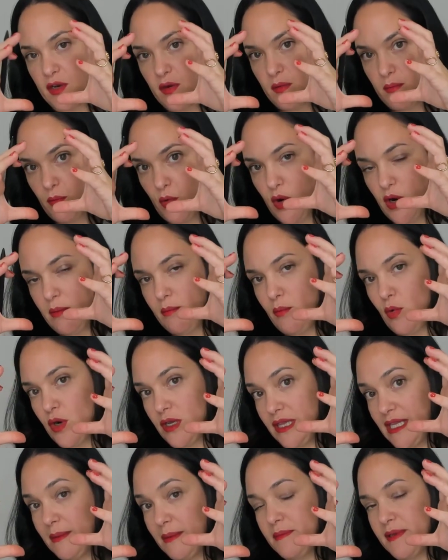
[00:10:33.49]
more and more
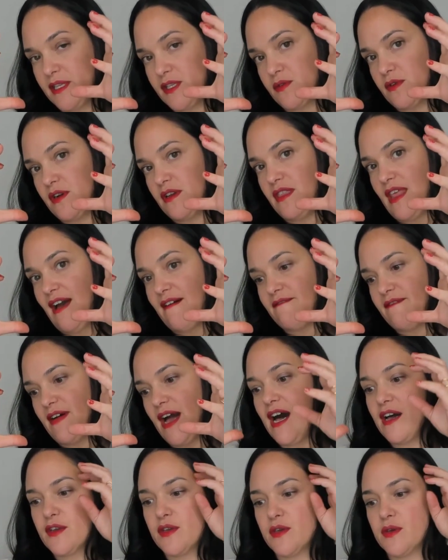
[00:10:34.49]
lipids are in that
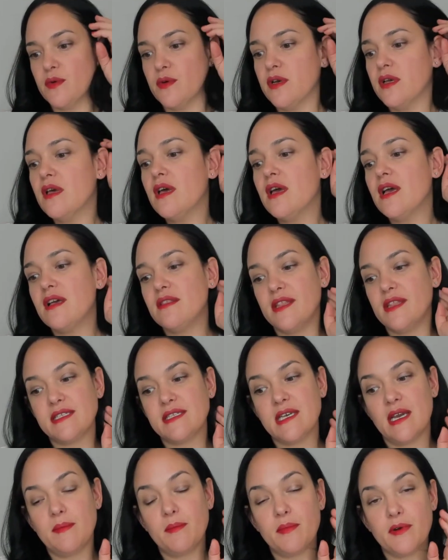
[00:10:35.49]
vacuole. That's
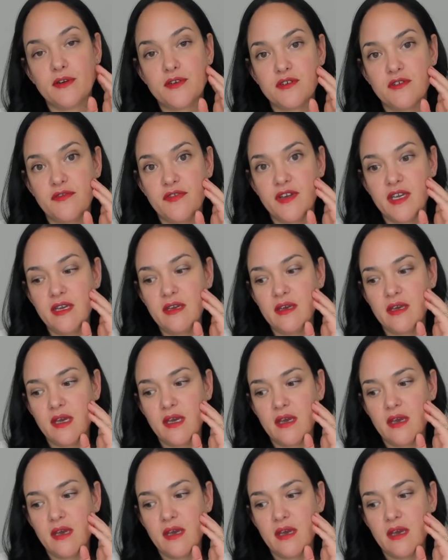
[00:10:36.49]
hypertrophy.